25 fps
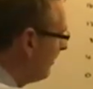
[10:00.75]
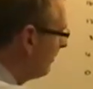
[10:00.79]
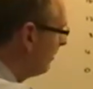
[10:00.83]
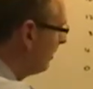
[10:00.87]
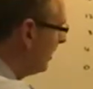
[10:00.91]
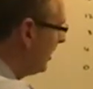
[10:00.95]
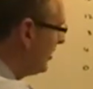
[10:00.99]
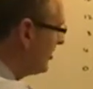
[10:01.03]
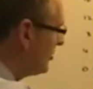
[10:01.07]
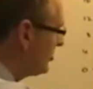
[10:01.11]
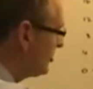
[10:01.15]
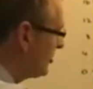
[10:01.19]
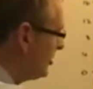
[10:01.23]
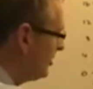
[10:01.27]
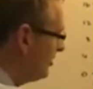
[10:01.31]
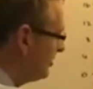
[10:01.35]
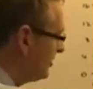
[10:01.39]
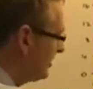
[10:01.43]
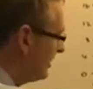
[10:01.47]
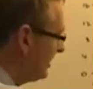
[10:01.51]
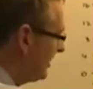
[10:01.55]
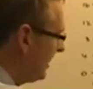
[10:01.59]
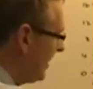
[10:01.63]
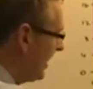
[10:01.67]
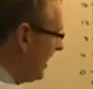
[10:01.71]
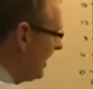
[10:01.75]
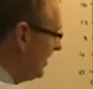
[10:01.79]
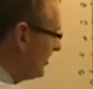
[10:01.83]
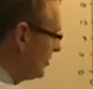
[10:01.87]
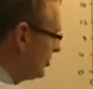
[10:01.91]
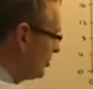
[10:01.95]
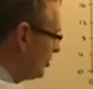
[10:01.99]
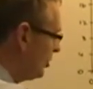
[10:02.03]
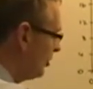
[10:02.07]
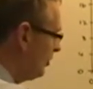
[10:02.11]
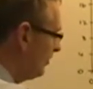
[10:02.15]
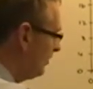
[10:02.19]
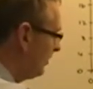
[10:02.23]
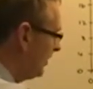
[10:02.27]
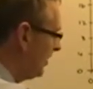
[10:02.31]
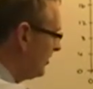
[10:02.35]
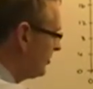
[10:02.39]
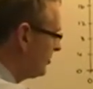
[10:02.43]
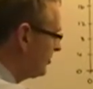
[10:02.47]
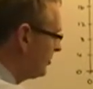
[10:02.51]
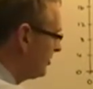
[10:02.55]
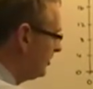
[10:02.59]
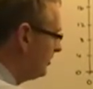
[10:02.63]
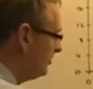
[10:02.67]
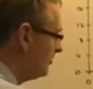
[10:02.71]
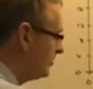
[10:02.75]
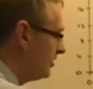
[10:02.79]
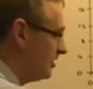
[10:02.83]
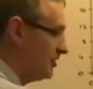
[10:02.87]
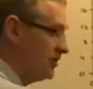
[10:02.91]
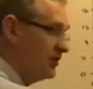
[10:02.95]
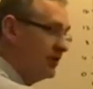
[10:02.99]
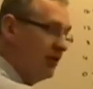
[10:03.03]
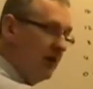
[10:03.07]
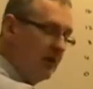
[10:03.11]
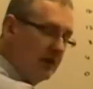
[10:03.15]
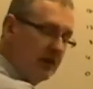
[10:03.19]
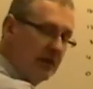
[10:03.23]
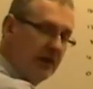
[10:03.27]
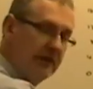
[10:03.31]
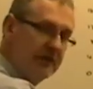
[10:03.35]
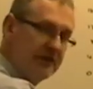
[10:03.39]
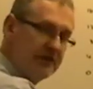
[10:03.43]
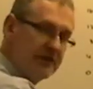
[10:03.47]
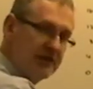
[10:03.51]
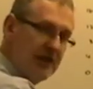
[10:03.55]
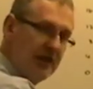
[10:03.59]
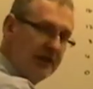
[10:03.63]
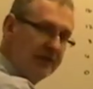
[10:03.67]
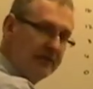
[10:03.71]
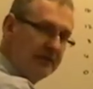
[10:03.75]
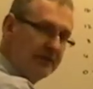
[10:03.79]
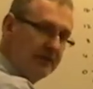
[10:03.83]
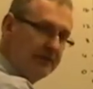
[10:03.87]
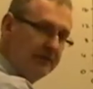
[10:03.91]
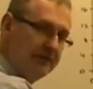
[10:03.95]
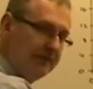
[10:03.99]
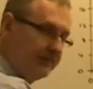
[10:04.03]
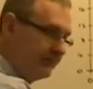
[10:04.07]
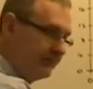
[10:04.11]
plus 2 to that, 2 plus 2 does not give 7.